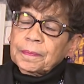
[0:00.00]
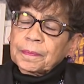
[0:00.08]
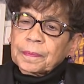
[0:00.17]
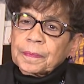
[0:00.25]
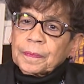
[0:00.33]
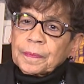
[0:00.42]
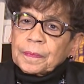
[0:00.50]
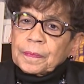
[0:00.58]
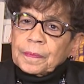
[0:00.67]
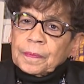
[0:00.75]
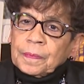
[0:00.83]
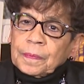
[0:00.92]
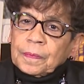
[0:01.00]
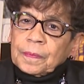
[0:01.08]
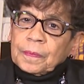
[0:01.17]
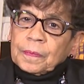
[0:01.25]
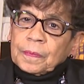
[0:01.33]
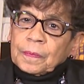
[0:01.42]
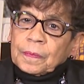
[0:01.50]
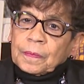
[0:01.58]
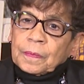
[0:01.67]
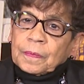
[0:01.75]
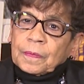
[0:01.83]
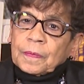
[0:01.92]
Was there a work study
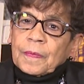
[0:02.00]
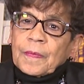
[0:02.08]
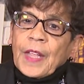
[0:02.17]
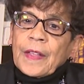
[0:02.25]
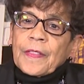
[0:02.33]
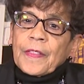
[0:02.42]
component?